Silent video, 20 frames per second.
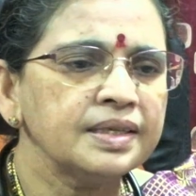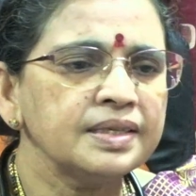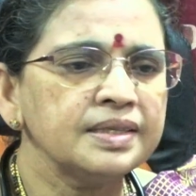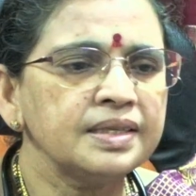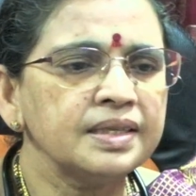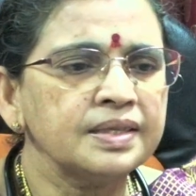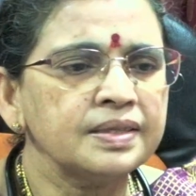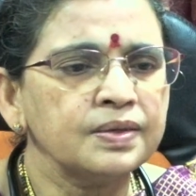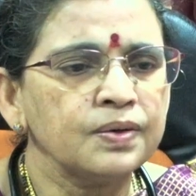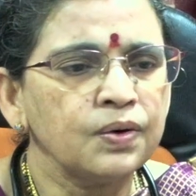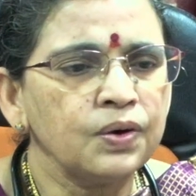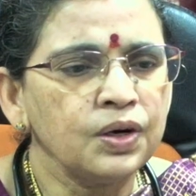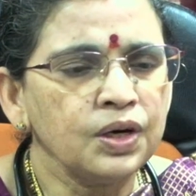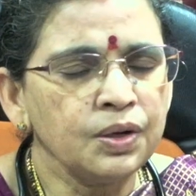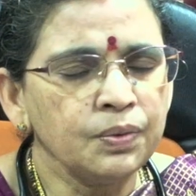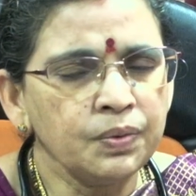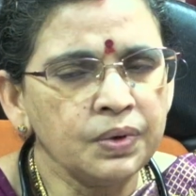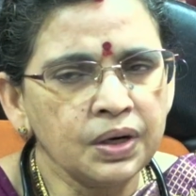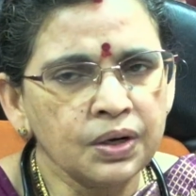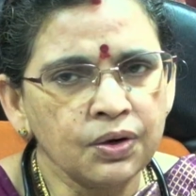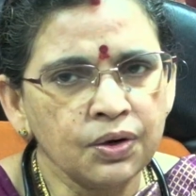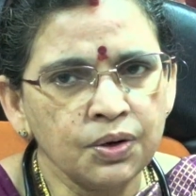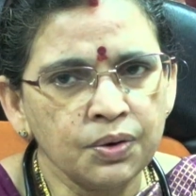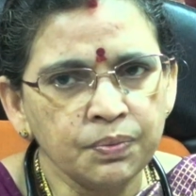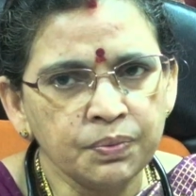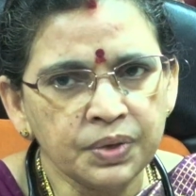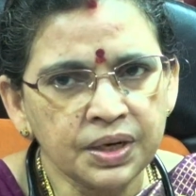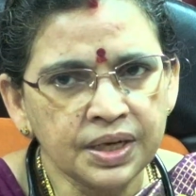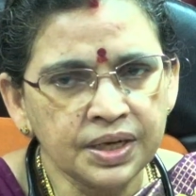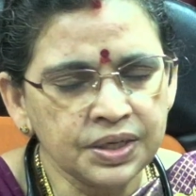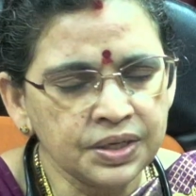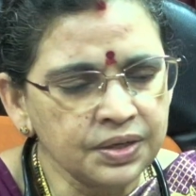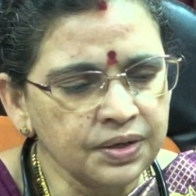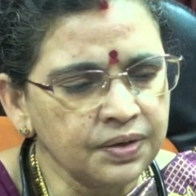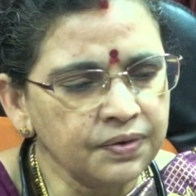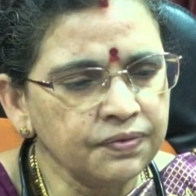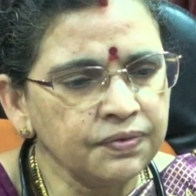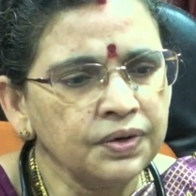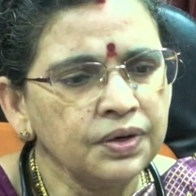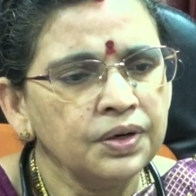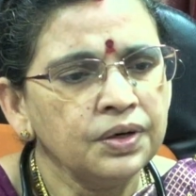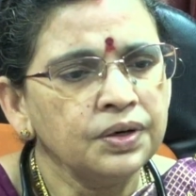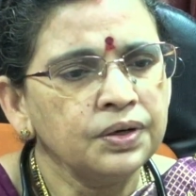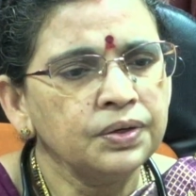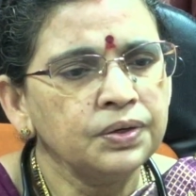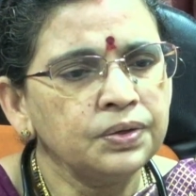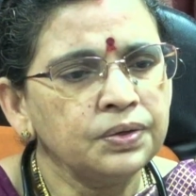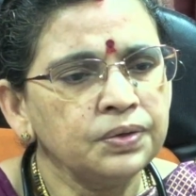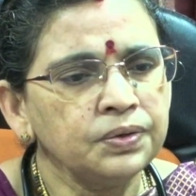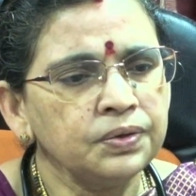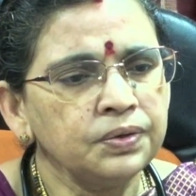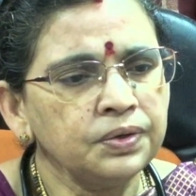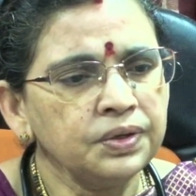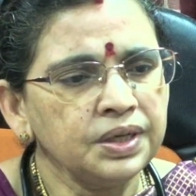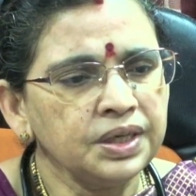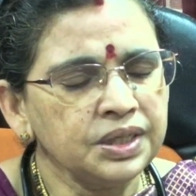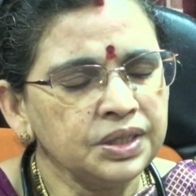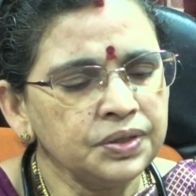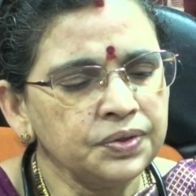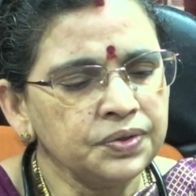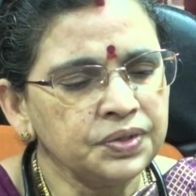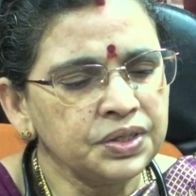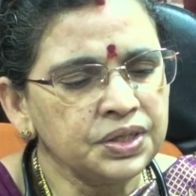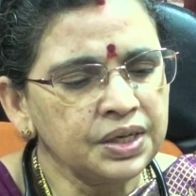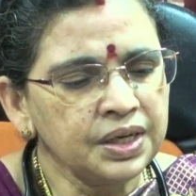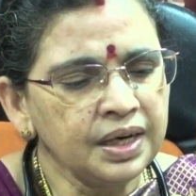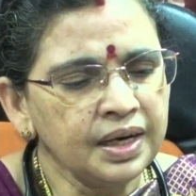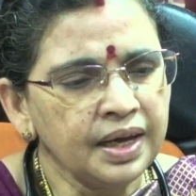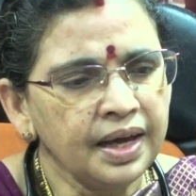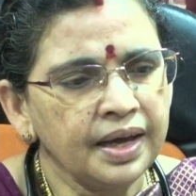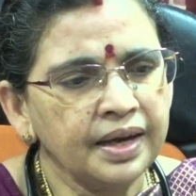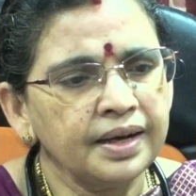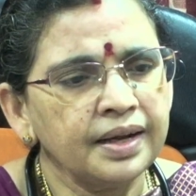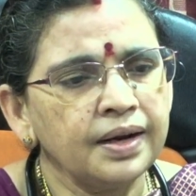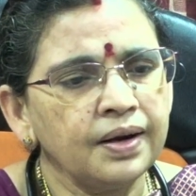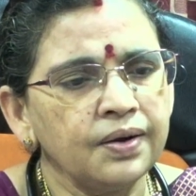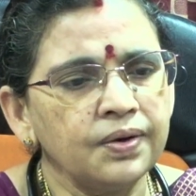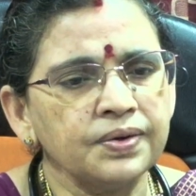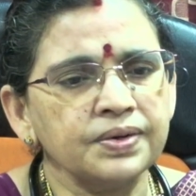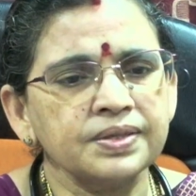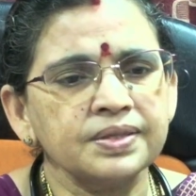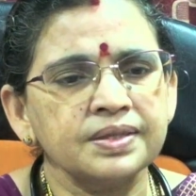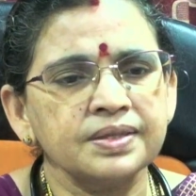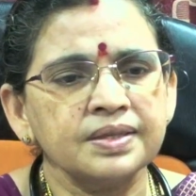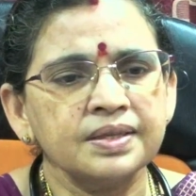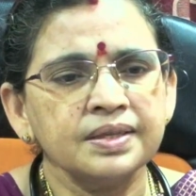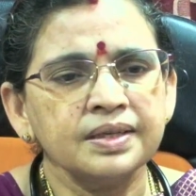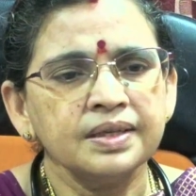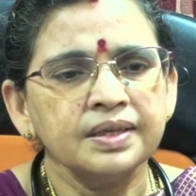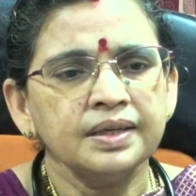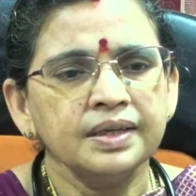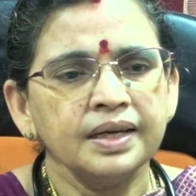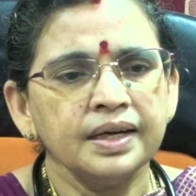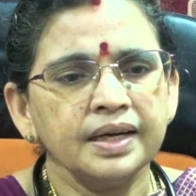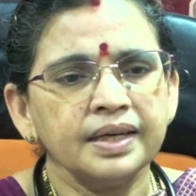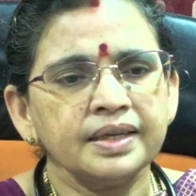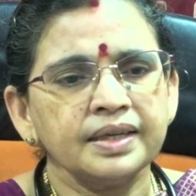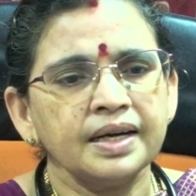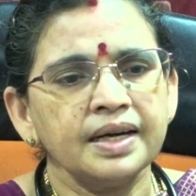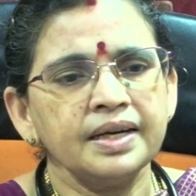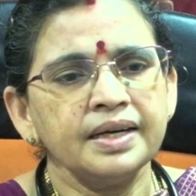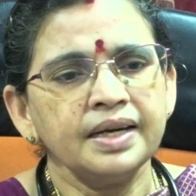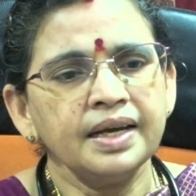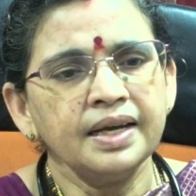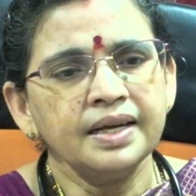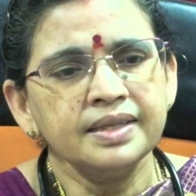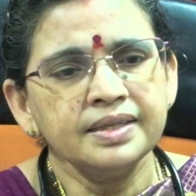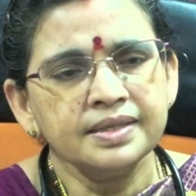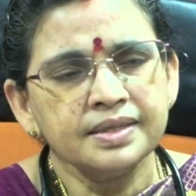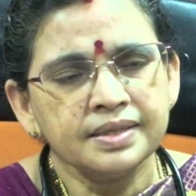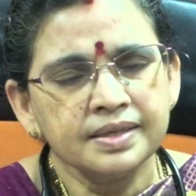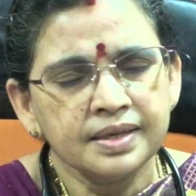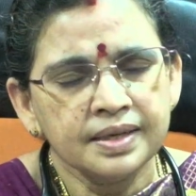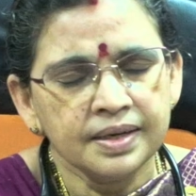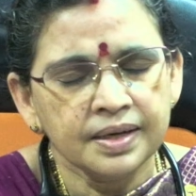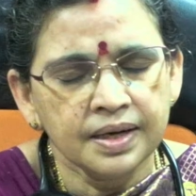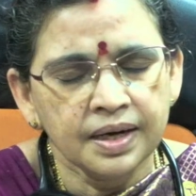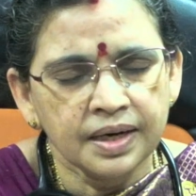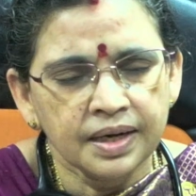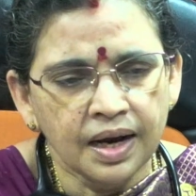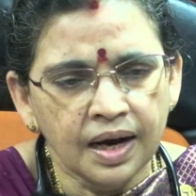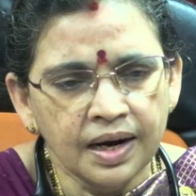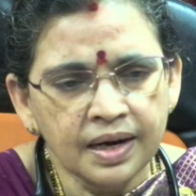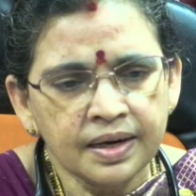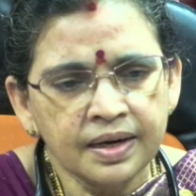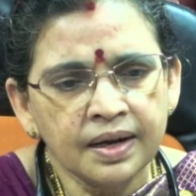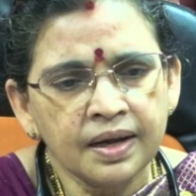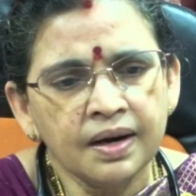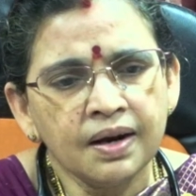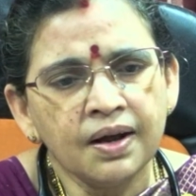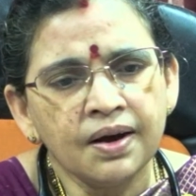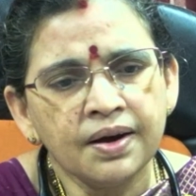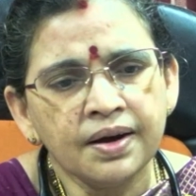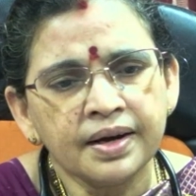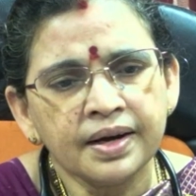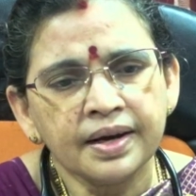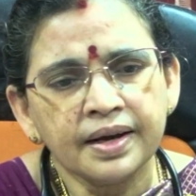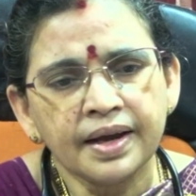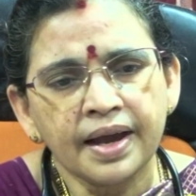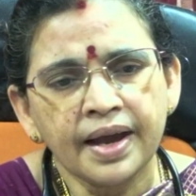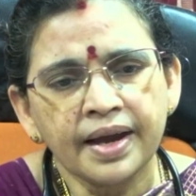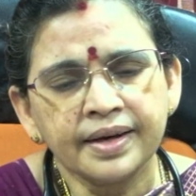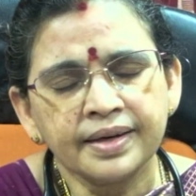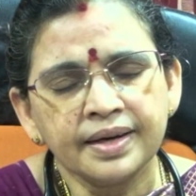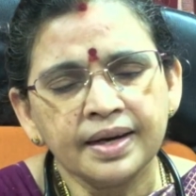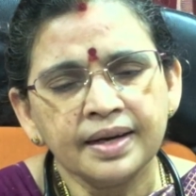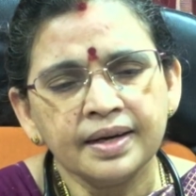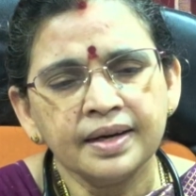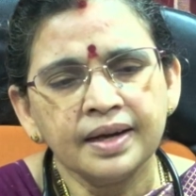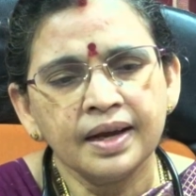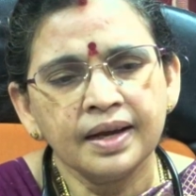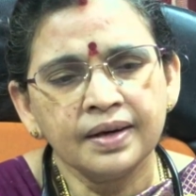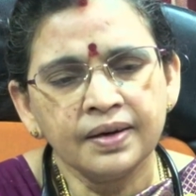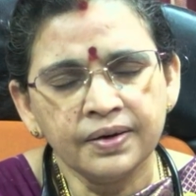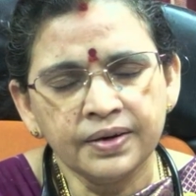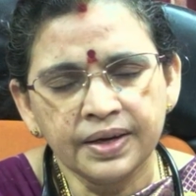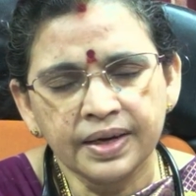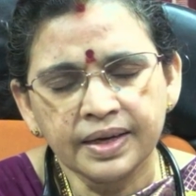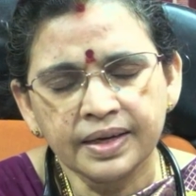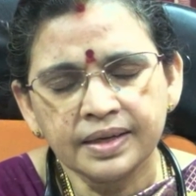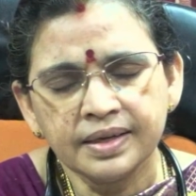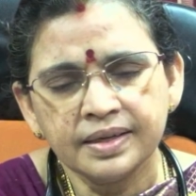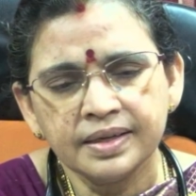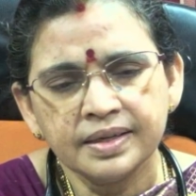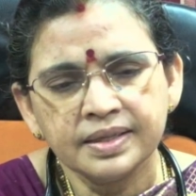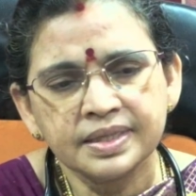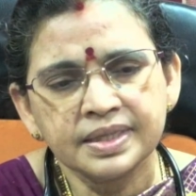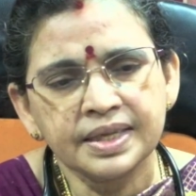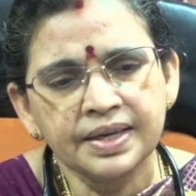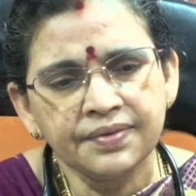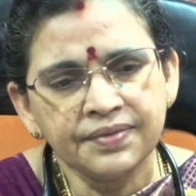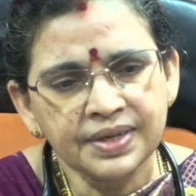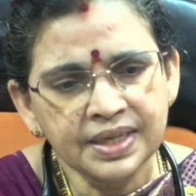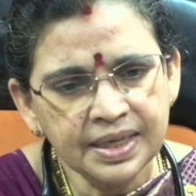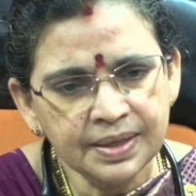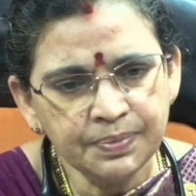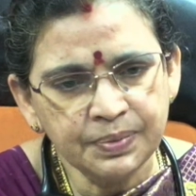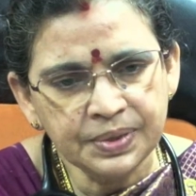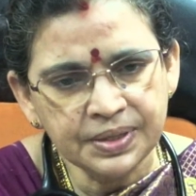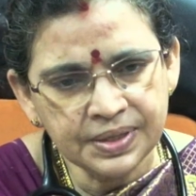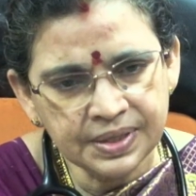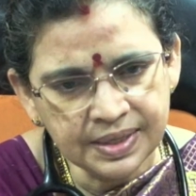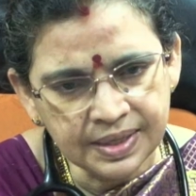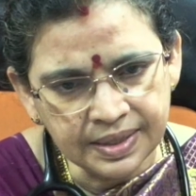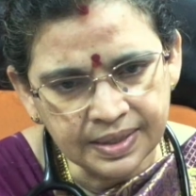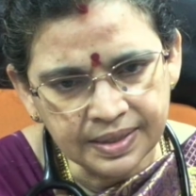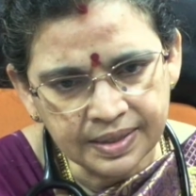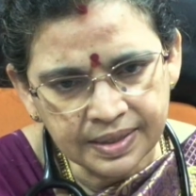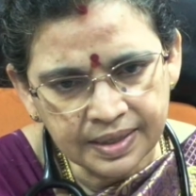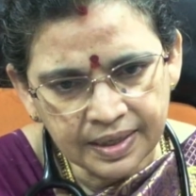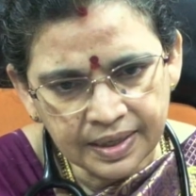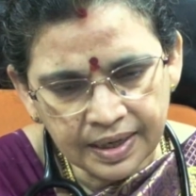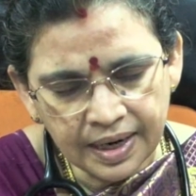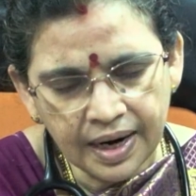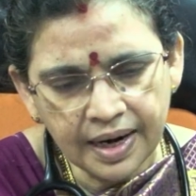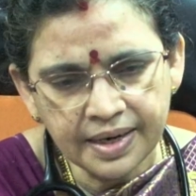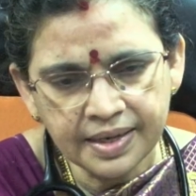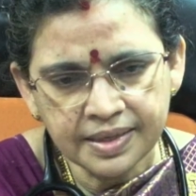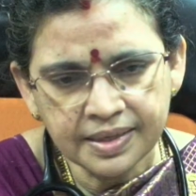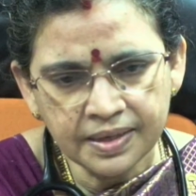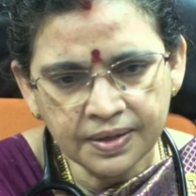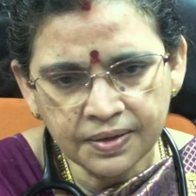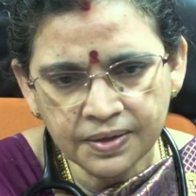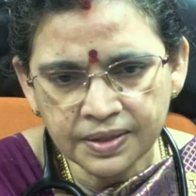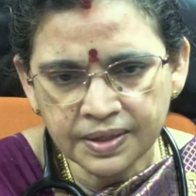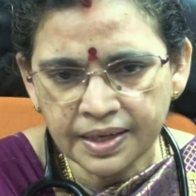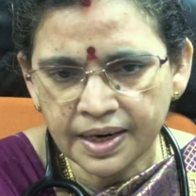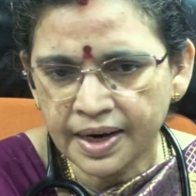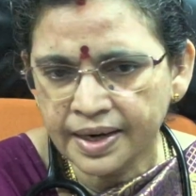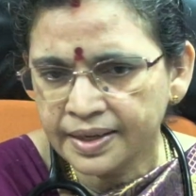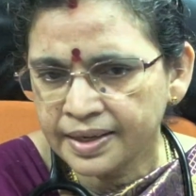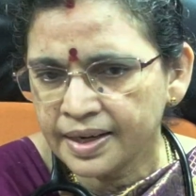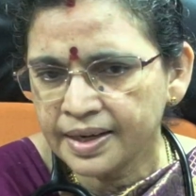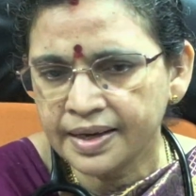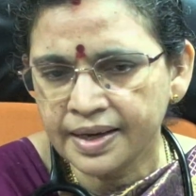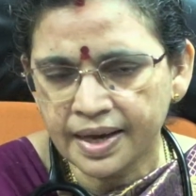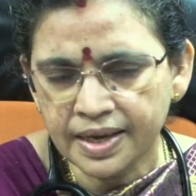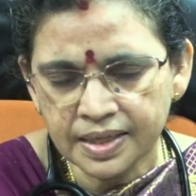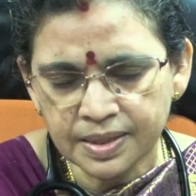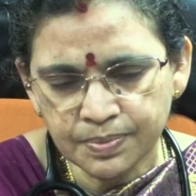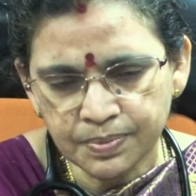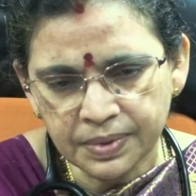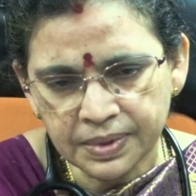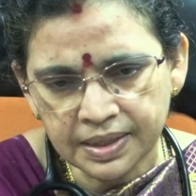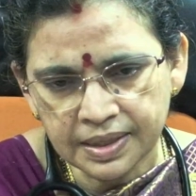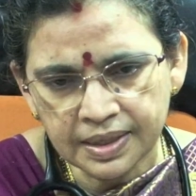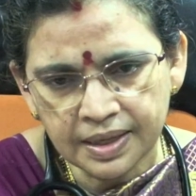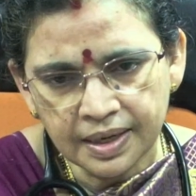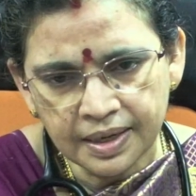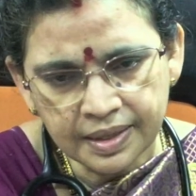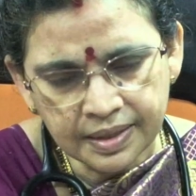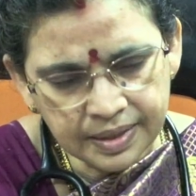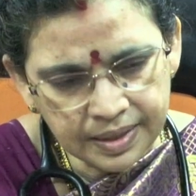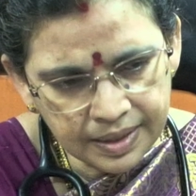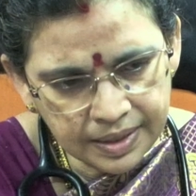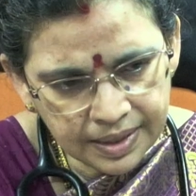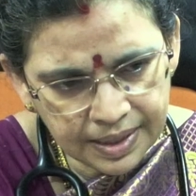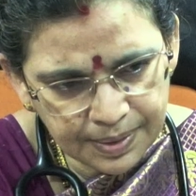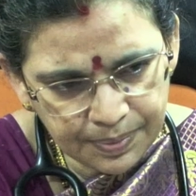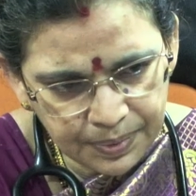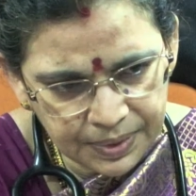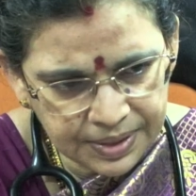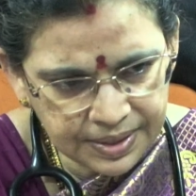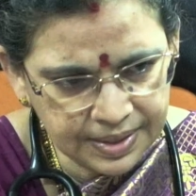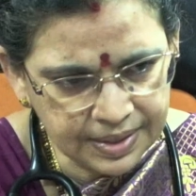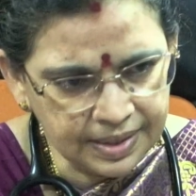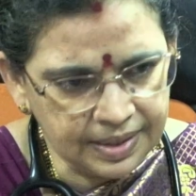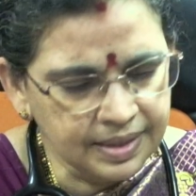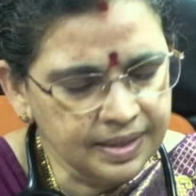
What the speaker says: is a soluble combination of two individual analogs. It contains alpha long-acting degraded 70% and short-acting aspart 30%.